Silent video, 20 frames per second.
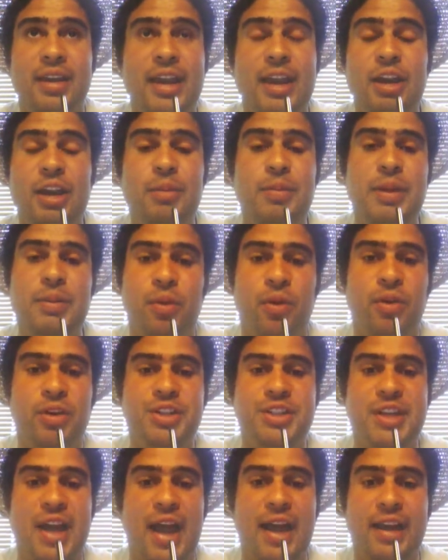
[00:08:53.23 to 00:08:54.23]
would be more
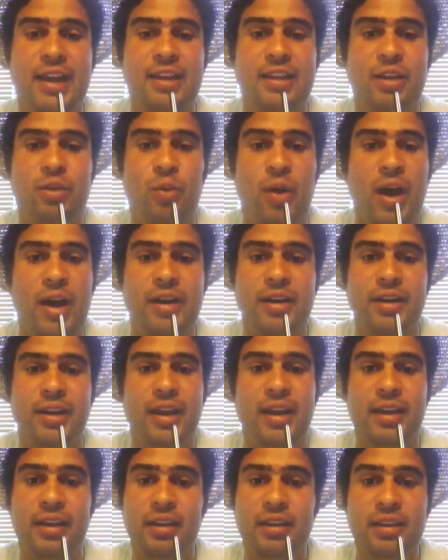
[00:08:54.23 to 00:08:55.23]
shocking than
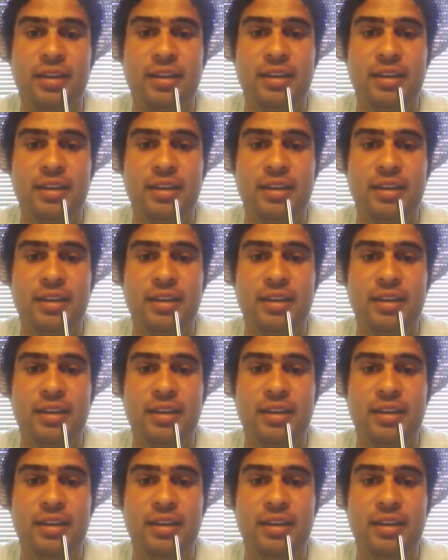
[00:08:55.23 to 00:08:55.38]
Watergate.